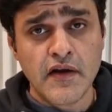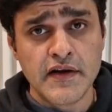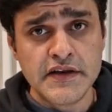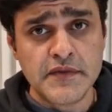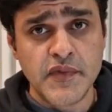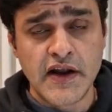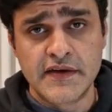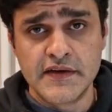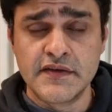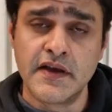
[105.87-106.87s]
current
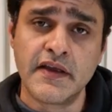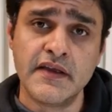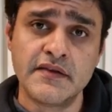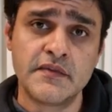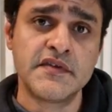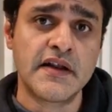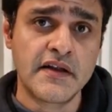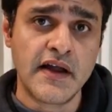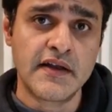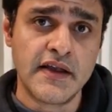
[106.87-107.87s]
practice against some set
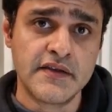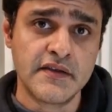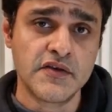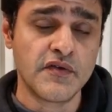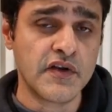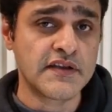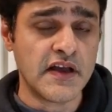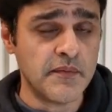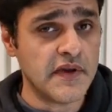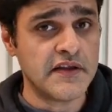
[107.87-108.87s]
guidelines. So for
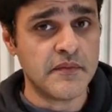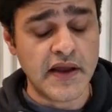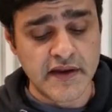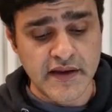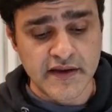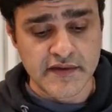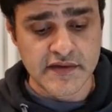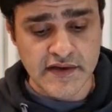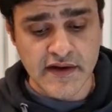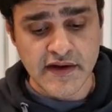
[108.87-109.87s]
example, in my case,
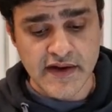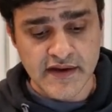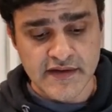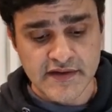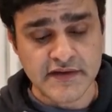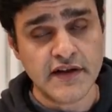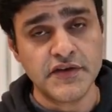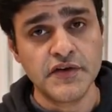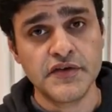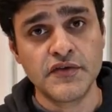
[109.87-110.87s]
the set guidelines is
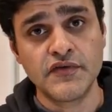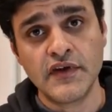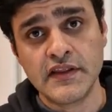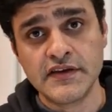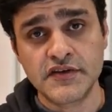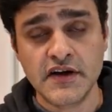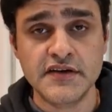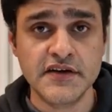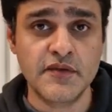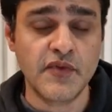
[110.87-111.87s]
that you need to fill this
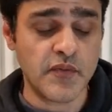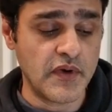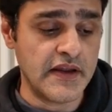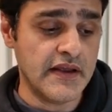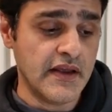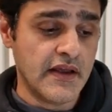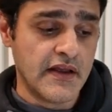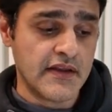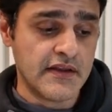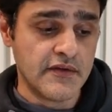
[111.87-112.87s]
drug chart properly
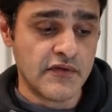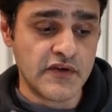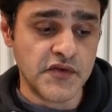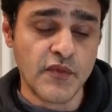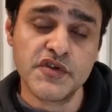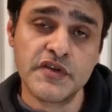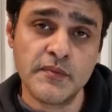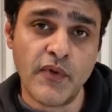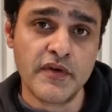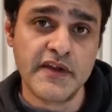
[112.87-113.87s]
one of the most
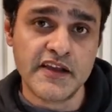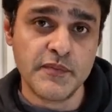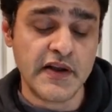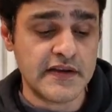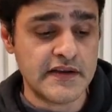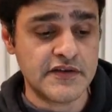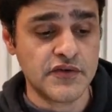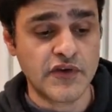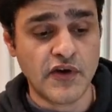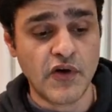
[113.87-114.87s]
important aspect is
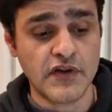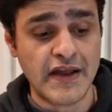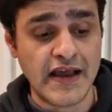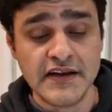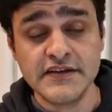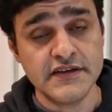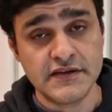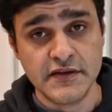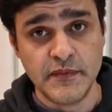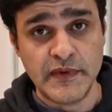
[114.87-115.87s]
to record the
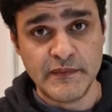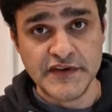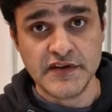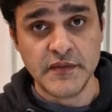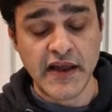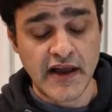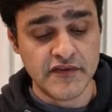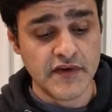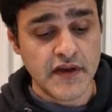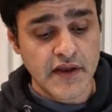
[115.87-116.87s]
allergies the patient may
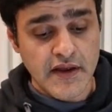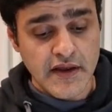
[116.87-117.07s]
have